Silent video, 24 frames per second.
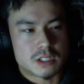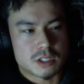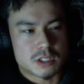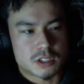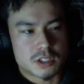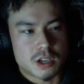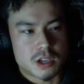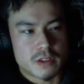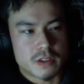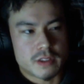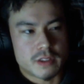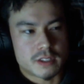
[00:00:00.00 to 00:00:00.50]
a
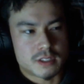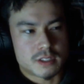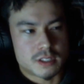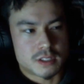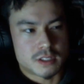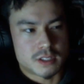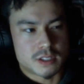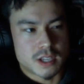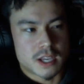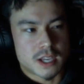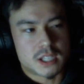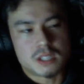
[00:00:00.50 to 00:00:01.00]
song that's
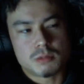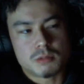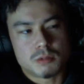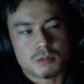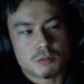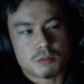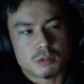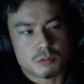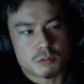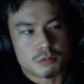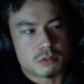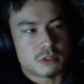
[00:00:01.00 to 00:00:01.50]
designed to be
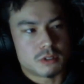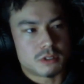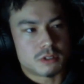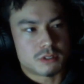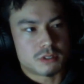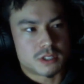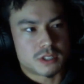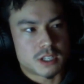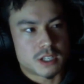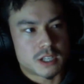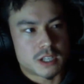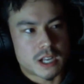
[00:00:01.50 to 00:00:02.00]
more
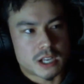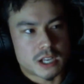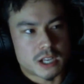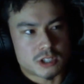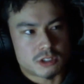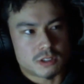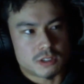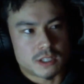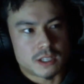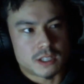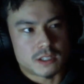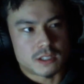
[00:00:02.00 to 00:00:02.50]
produced than it
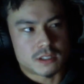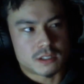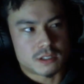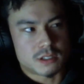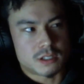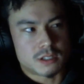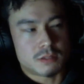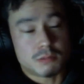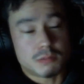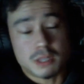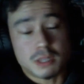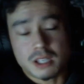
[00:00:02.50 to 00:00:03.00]
actually is. And
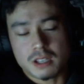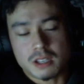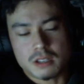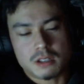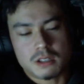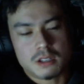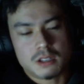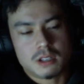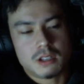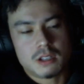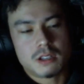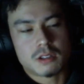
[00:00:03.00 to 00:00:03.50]
to me,
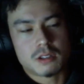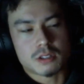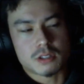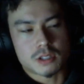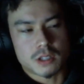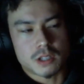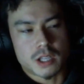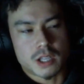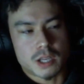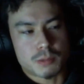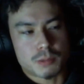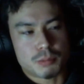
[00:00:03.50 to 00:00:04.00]
there's
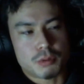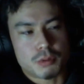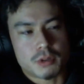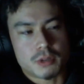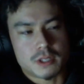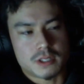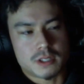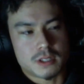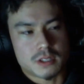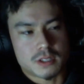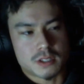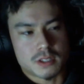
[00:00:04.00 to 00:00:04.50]
a lot of
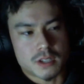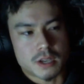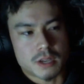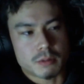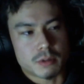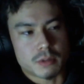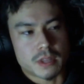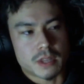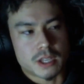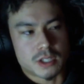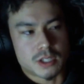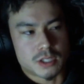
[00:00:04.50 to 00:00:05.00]
points in the song
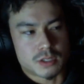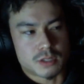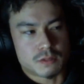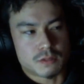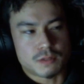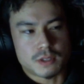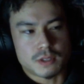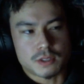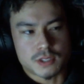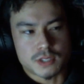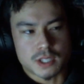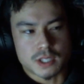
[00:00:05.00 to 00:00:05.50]
where that just
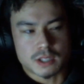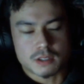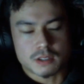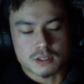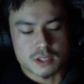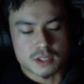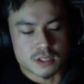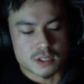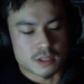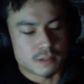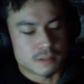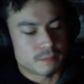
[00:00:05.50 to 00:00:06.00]
feels like
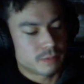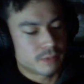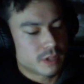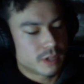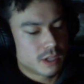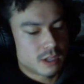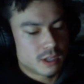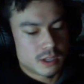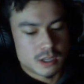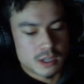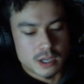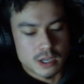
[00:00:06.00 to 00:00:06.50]
there's a,
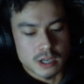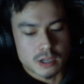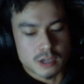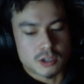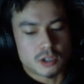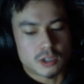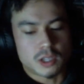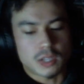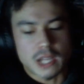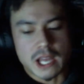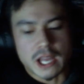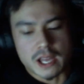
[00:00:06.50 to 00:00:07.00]
a
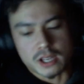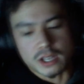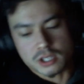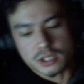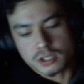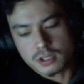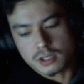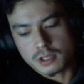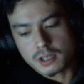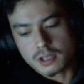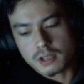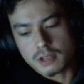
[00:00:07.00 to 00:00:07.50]

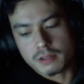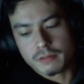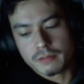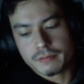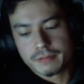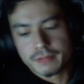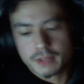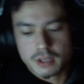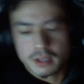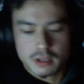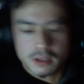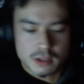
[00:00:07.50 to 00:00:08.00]
clash, you know?
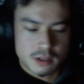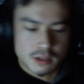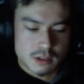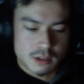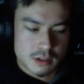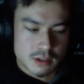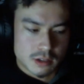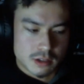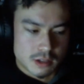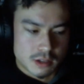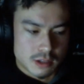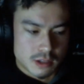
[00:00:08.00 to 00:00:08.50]

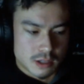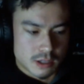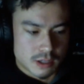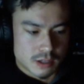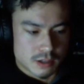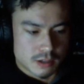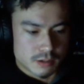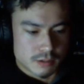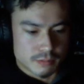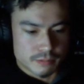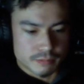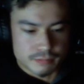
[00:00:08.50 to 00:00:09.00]

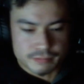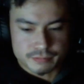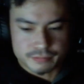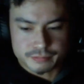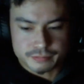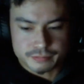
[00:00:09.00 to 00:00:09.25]
Um,